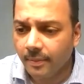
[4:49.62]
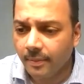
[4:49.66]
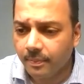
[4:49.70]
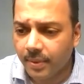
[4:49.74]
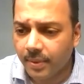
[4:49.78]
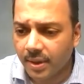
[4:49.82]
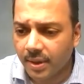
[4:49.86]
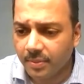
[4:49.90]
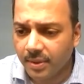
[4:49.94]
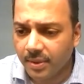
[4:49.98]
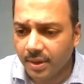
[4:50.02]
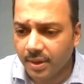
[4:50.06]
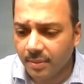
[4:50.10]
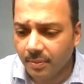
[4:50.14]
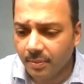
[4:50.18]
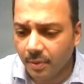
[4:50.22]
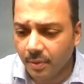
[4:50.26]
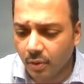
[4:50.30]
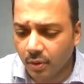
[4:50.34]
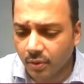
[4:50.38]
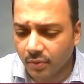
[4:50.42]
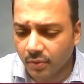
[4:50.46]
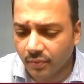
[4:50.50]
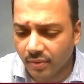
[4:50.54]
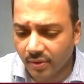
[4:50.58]
primarily
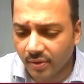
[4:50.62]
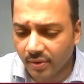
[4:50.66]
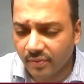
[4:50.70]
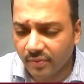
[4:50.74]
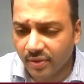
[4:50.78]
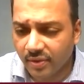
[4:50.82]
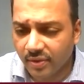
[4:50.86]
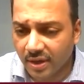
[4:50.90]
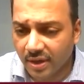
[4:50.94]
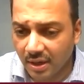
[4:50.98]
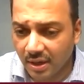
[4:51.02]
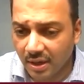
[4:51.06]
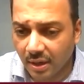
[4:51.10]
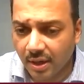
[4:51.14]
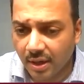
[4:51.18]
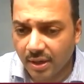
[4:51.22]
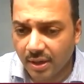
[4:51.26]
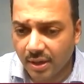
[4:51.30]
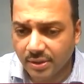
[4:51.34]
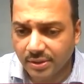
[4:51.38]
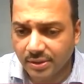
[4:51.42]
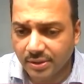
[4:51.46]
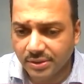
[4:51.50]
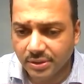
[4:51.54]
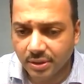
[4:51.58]
because we have a very
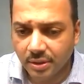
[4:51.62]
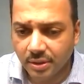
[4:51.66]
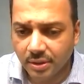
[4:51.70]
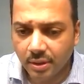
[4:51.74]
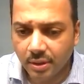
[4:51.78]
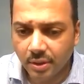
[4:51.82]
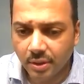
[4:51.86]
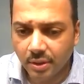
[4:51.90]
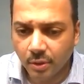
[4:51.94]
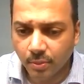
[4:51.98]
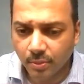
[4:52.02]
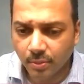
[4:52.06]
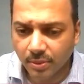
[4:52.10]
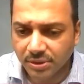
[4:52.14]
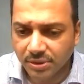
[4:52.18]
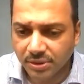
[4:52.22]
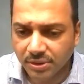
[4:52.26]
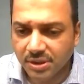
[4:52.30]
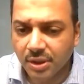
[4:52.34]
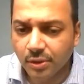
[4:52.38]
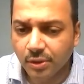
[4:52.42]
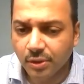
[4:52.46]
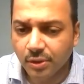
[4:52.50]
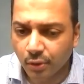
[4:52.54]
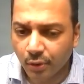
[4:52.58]
large
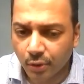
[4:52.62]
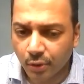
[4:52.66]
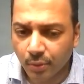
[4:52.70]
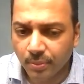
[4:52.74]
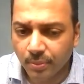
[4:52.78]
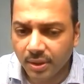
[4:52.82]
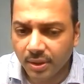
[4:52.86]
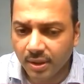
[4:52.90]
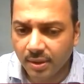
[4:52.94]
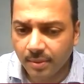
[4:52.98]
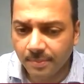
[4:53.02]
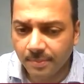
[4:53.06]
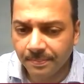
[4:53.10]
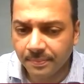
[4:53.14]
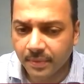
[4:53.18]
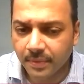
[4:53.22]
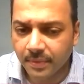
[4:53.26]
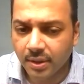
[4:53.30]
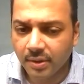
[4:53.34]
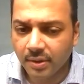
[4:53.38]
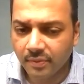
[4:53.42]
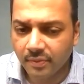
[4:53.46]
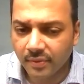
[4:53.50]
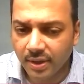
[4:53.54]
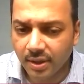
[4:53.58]
domestic economy
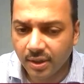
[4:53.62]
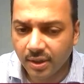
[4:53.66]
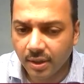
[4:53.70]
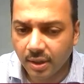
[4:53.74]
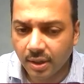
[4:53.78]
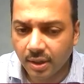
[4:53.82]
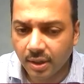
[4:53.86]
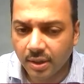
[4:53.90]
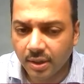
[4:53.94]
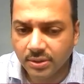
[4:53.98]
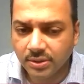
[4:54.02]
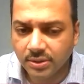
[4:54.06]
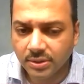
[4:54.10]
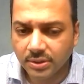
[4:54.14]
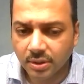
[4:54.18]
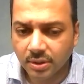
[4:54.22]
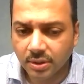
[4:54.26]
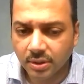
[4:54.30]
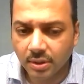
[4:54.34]
and a very large